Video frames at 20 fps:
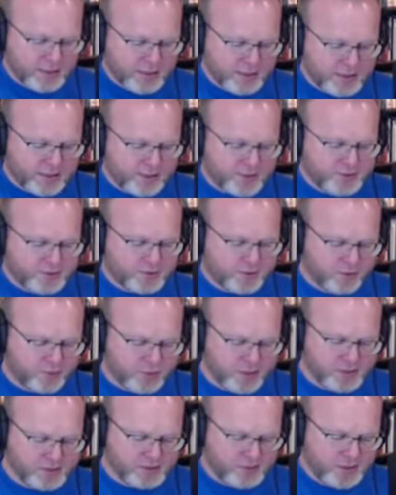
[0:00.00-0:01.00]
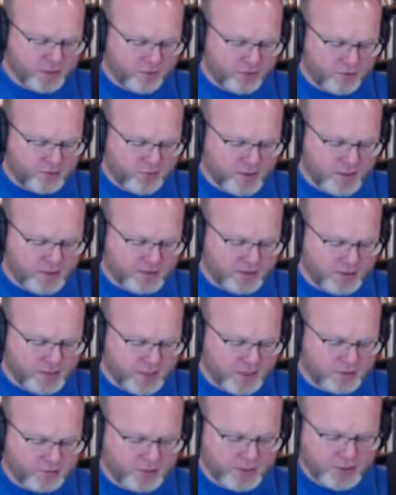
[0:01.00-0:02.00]
thus the Lord has dealt with me in the
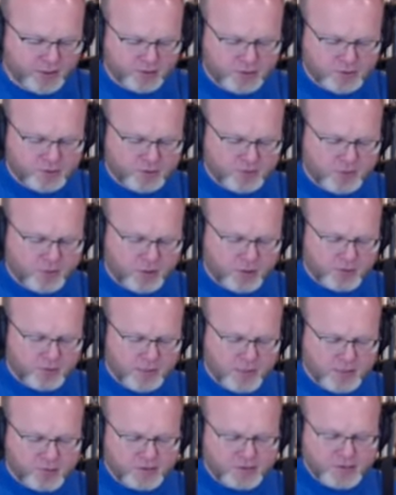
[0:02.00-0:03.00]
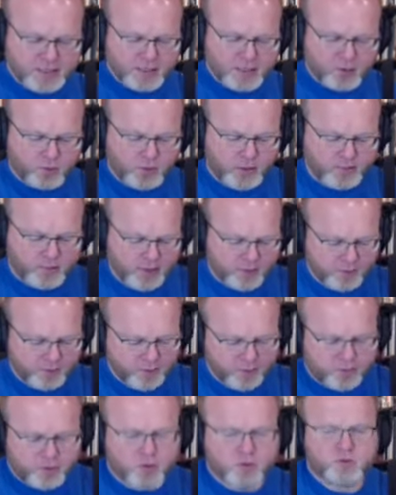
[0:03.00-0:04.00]
days when he looked upon me to take away my
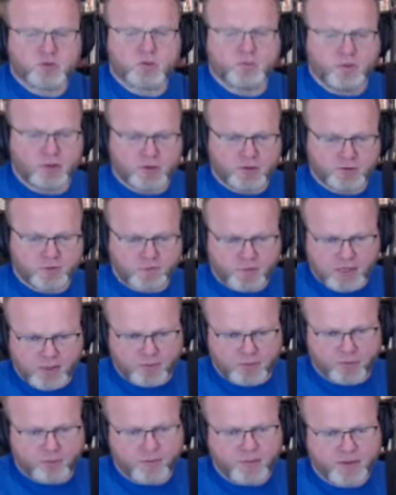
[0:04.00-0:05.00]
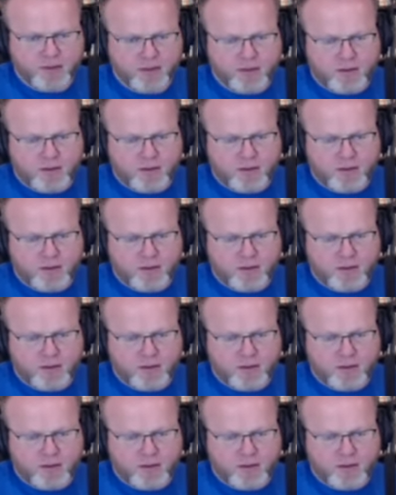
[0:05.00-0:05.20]
reproach among the people.